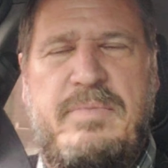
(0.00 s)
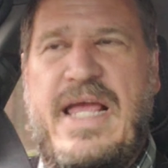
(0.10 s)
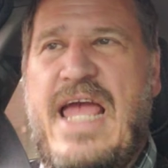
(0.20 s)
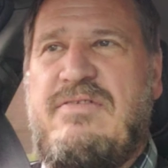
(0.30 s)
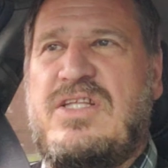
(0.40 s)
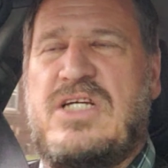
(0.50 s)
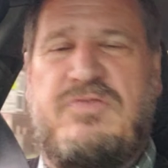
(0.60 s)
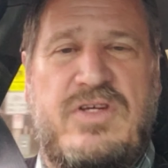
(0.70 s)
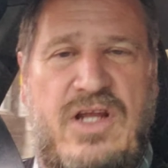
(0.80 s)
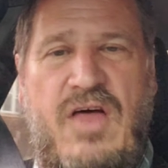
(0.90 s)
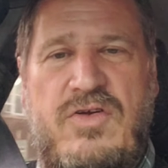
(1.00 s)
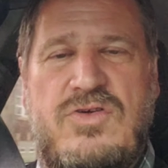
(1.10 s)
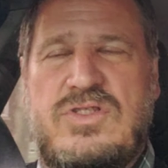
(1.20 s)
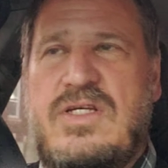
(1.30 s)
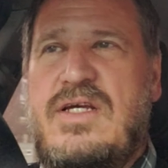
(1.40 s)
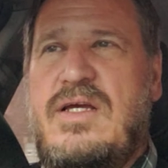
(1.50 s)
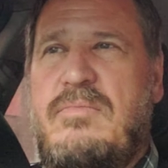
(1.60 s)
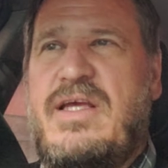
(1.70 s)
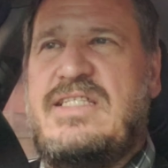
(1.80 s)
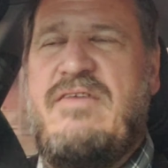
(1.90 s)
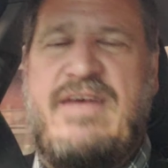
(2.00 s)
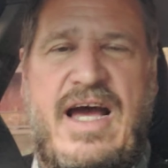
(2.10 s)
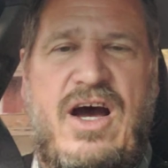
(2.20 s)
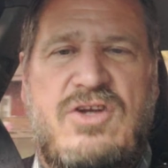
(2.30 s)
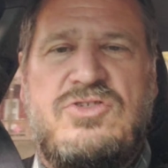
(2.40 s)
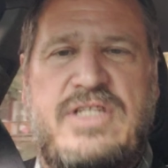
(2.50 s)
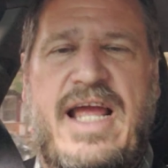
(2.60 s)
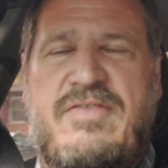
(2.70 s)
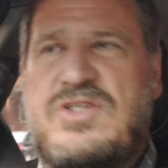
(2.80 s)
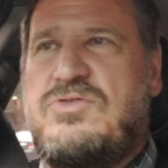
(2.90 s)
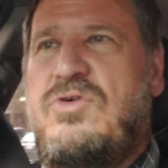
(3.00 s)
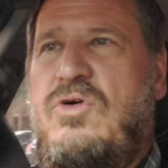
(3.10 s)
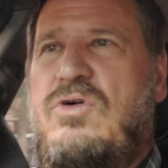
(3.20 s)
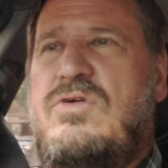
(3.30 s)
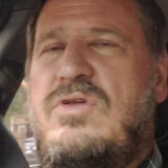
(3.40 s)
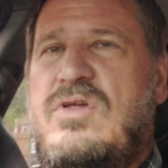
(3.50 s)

behaving differently than others because they've got understand this rule.